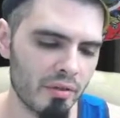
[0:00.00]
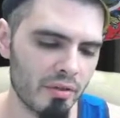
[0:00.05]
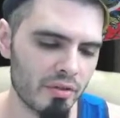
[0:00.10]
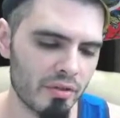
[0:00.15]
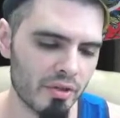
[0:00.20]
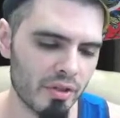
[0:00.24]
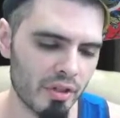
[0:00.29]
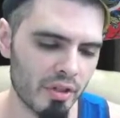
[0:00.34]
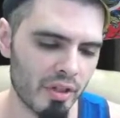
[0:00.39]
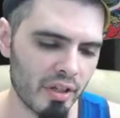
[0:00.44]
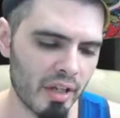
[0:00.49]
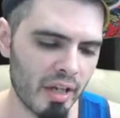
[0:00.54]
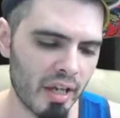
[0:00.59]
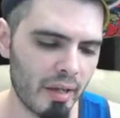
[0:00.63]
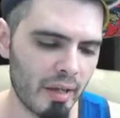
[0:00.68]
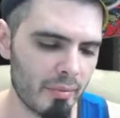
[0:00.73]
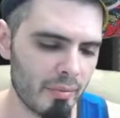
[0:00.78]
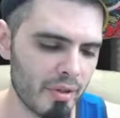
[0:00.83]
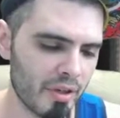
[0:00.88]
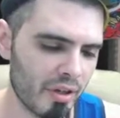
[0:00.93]
There's a
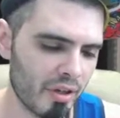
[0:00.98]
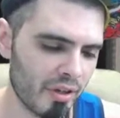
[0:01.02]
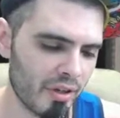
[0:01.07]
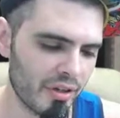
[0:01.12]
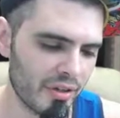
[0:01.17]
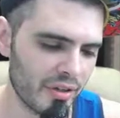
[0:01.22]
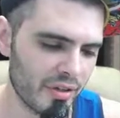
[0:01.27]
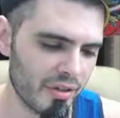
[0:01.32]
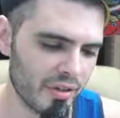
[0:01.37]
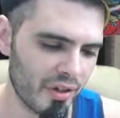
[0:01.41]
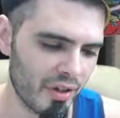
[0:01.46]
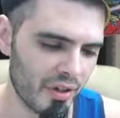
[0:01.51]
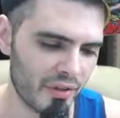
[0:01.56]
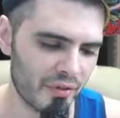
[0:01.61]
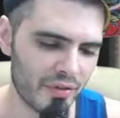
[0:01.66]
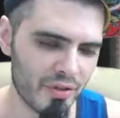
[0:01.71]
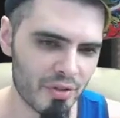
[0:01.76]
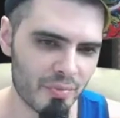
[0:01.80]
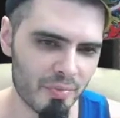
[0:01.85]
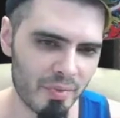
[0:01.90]
Gambit on
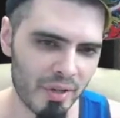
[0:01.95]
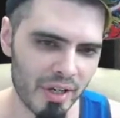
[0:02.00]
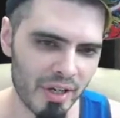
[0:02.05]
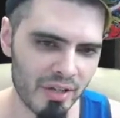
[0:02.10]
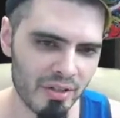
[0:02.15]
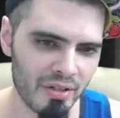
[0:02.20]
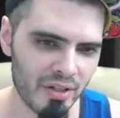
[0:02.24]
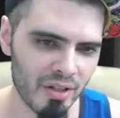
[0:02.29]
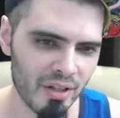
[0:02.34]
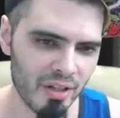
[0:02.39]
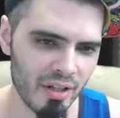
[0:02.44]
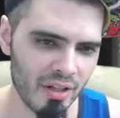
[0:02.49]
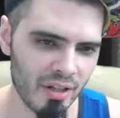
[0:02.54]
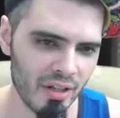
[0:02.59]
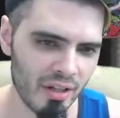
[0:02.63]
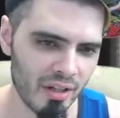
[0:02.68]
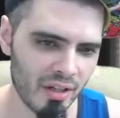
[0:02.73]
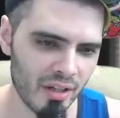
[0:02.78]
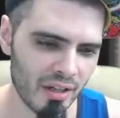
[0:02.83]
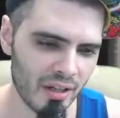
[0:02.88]
the first page.
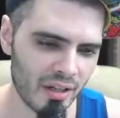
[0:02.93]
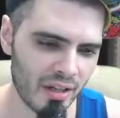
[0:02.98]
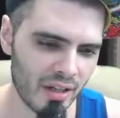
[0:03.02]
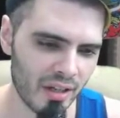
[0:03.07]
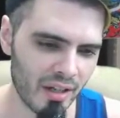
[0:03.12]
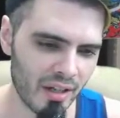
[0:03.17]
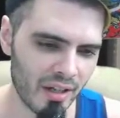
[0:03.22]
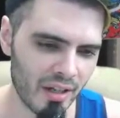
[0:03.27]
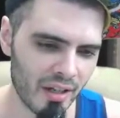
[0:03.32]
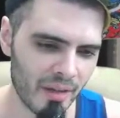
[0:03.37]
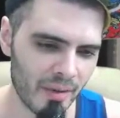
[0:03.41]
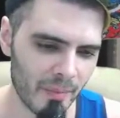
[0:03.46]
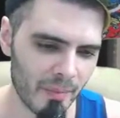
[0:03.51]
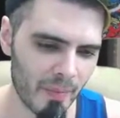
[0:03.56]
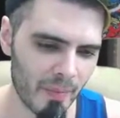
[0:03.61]
I